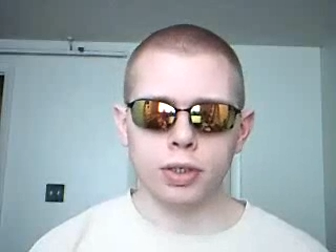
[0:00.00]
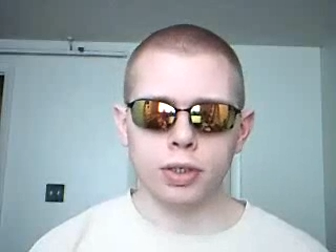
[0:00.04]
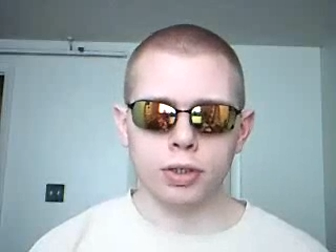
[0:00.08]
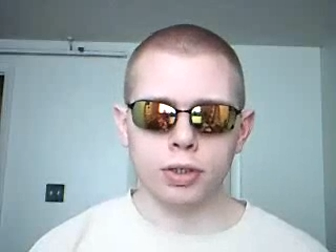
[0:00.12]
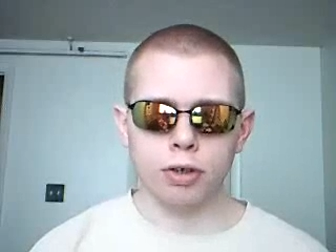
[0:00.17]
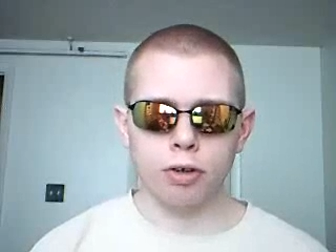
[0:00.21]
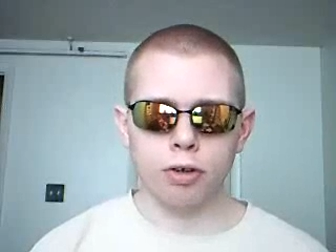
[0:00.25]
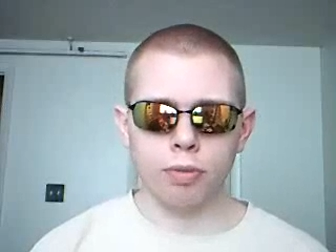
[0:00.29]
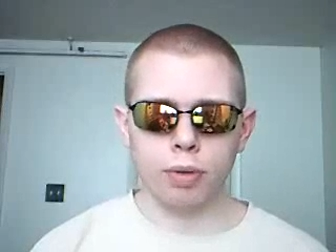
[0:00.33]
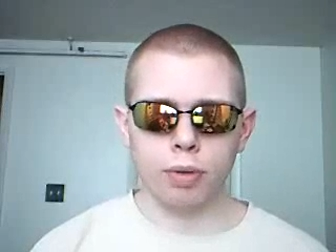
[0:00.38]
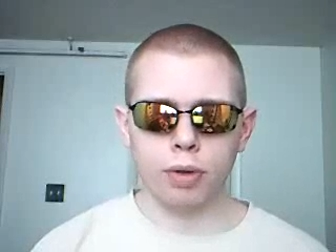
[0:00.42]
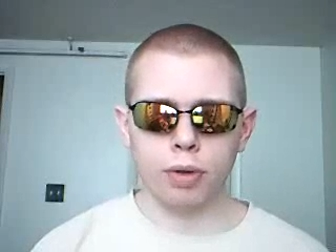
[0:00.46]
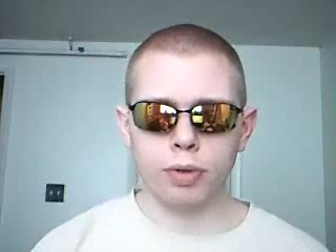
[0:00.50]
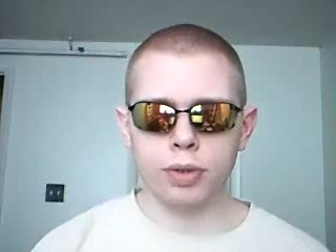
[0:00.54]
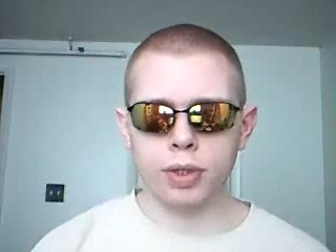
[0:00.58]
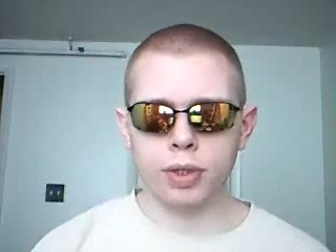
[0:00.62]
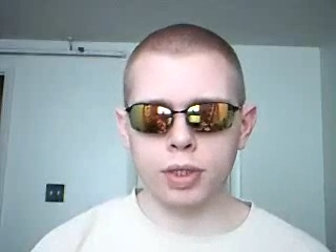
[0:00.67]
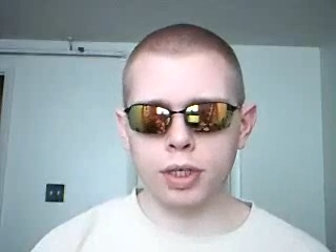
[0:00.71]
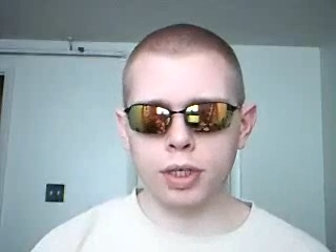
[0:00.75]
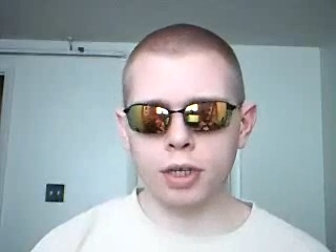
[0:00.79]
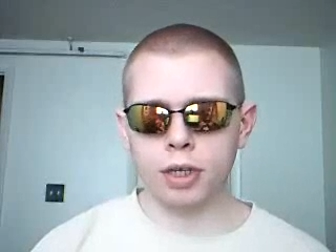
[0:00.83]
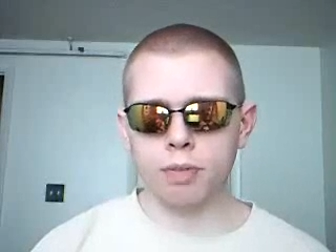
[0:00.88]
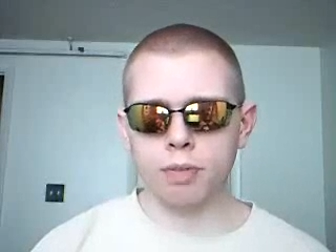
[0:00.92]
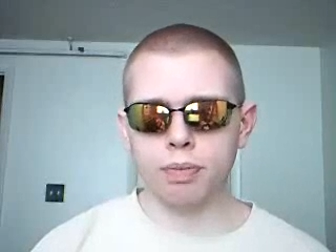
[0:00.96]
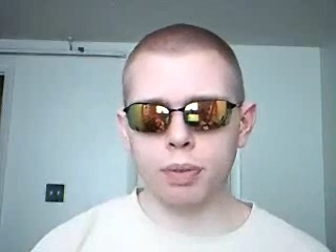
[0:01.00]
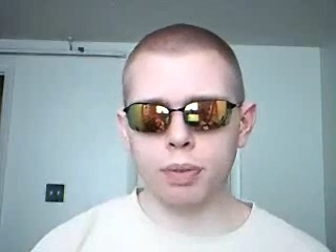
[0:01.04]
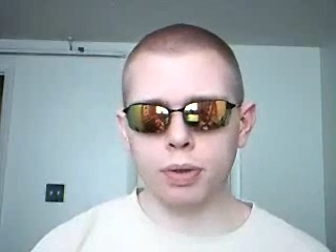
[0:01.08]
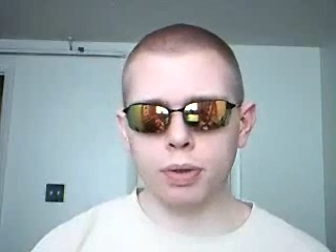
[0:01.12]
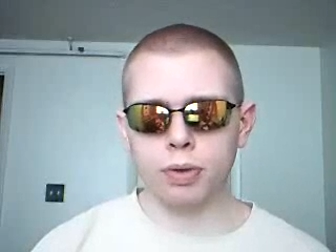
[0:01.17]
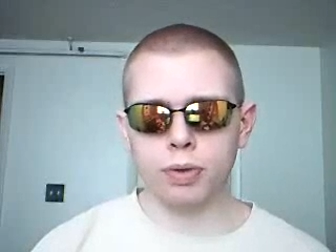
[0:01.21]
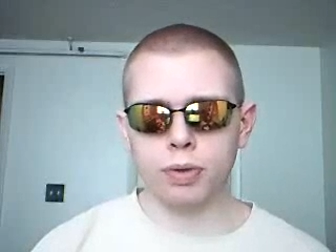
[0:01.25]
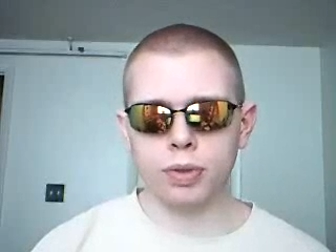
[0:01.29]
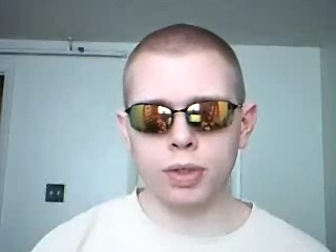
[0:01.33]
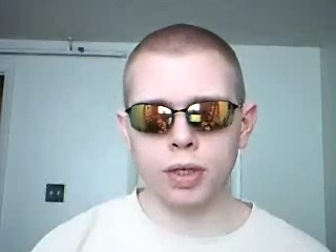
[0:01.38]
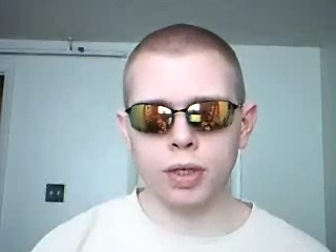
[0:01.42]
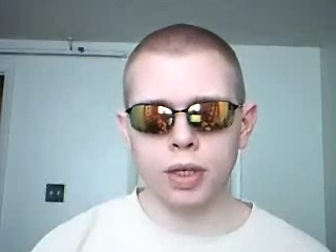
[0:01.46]
toe bones, and hip
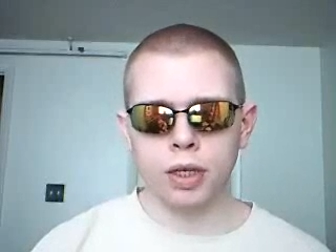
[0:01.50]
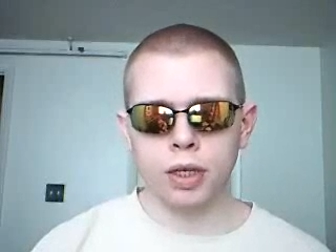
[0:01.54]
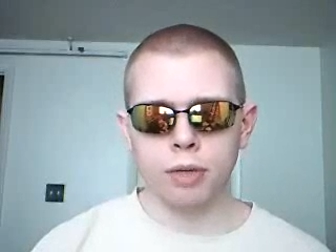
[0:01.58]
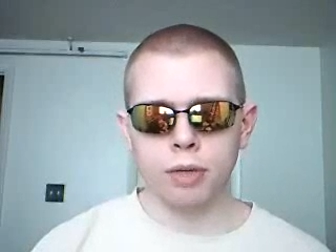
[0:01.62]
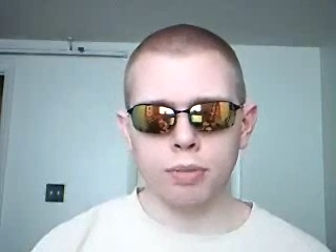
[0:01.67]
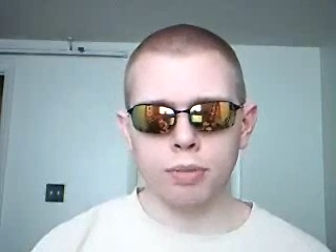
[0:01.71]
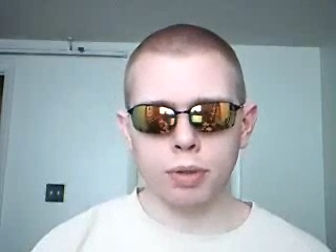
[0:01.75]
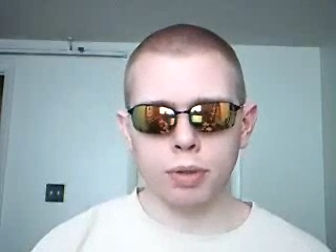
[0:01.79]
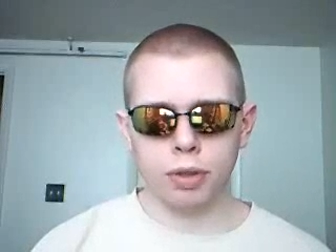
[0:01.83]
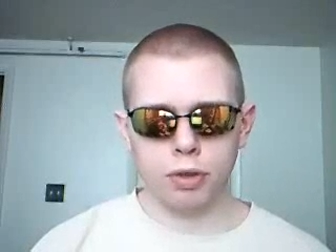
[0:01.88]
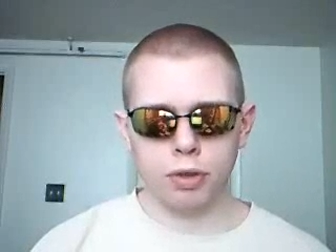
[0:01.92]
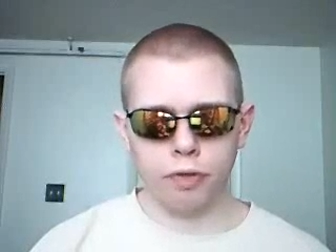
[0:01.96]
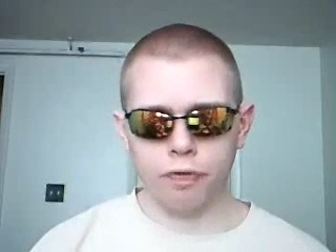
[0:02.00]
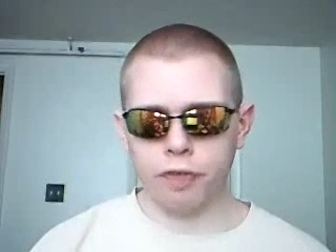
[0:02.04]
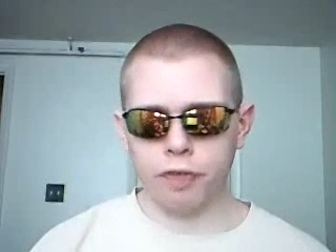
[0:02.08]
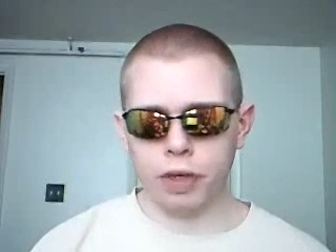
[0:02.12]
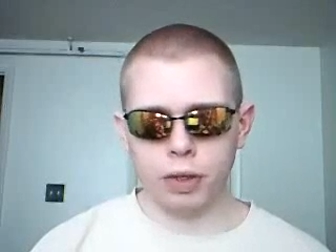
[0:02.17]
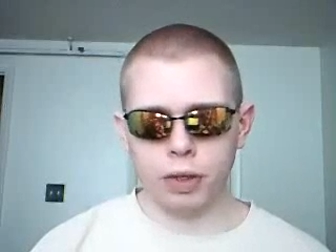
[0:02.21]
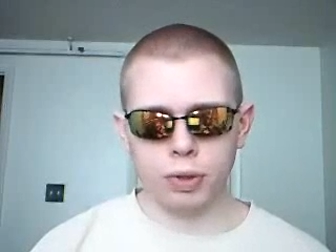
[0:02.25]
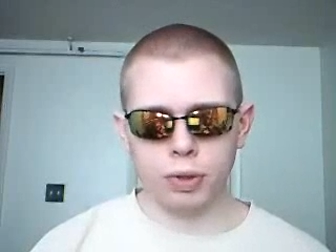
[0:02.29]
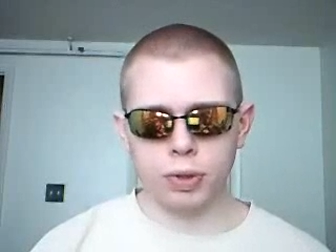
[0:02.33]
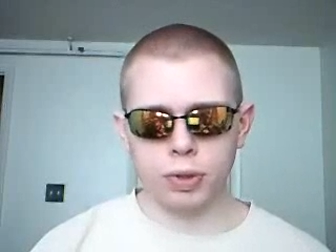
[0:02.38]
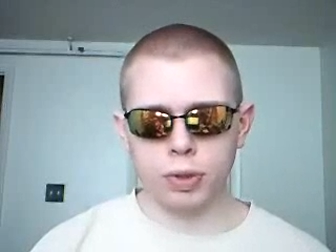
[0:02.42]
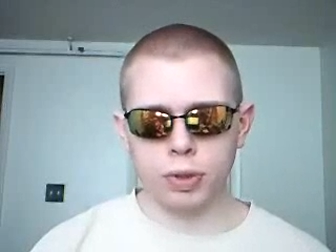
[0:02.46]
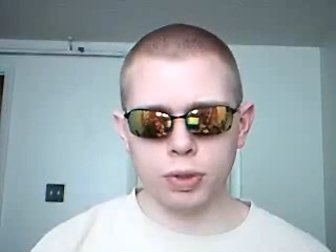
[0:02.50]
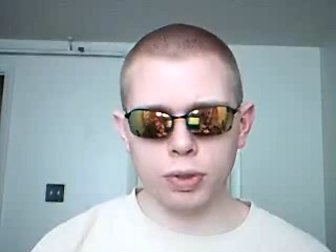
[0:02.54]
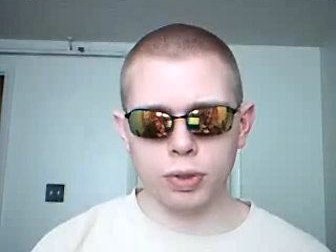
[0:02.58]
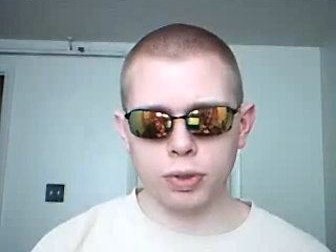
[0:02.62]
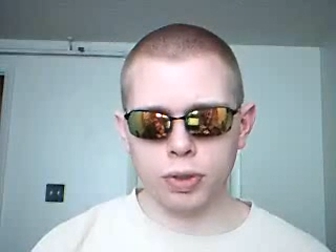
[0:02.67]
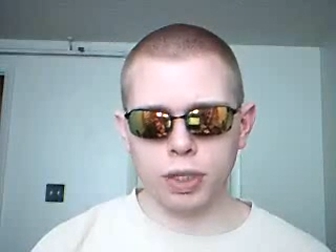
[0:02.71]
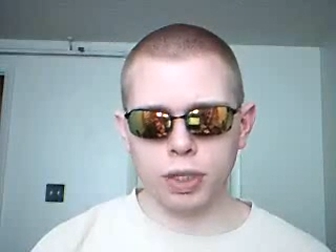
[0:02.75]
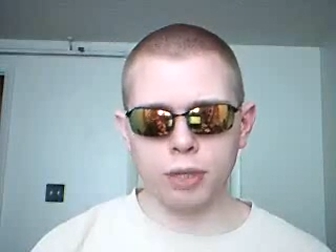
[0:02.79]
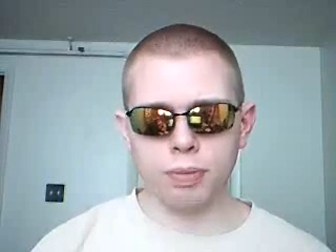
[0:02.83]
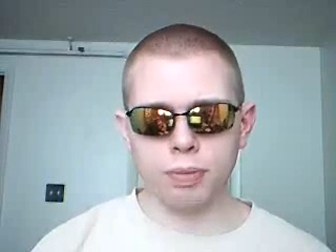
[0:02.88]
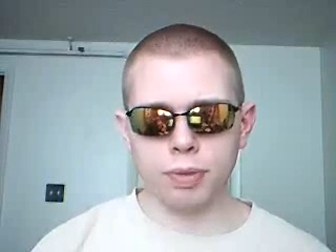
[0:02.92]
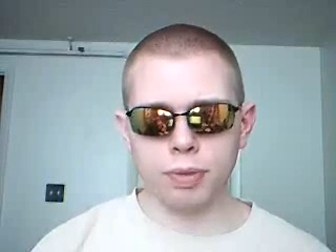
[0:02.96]
bones, but no fingers, toes,
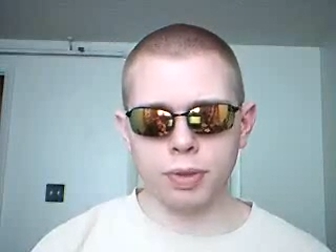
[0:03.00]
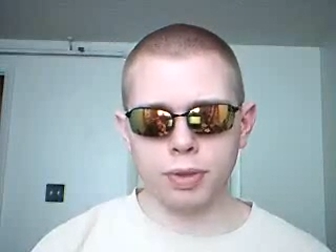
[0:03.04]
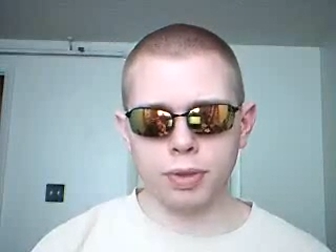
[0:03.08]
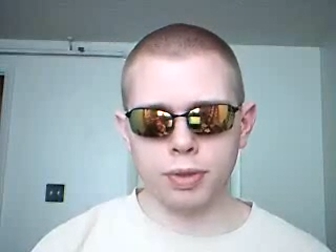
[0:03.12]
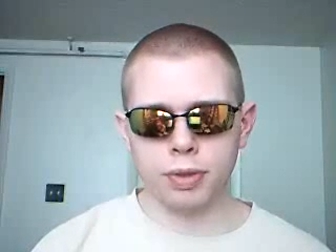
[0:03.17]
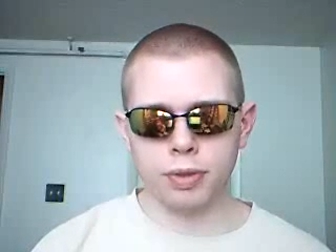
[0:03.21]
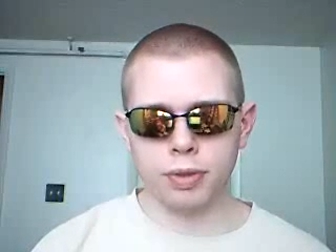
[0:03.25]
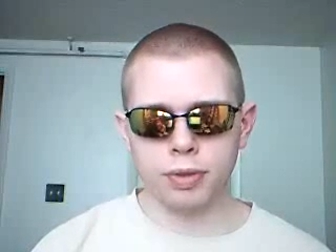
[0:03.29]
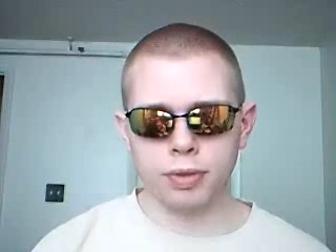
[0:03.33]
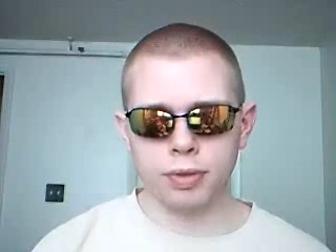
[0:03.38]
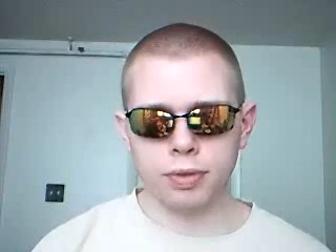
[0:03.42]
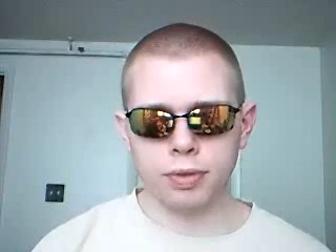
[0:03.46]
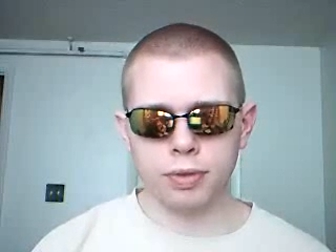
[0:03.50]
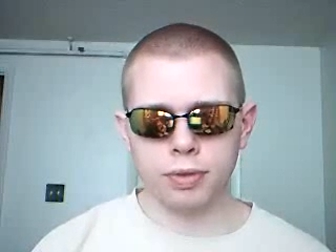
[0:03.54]
or hips.